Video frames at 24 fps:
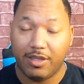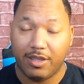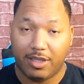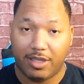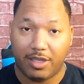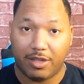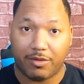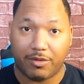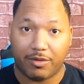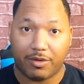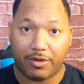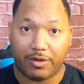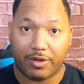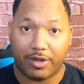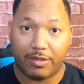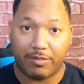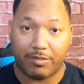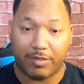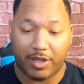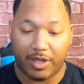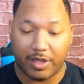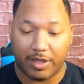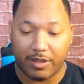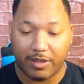here in Green
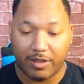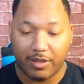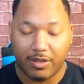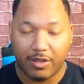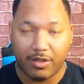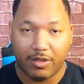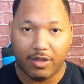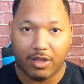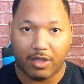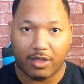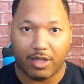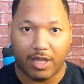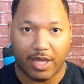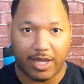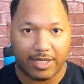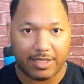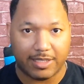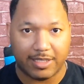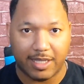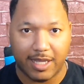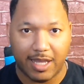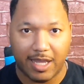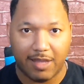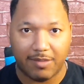Bay. A lot of
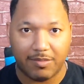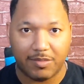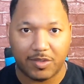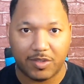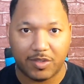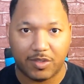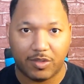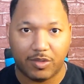times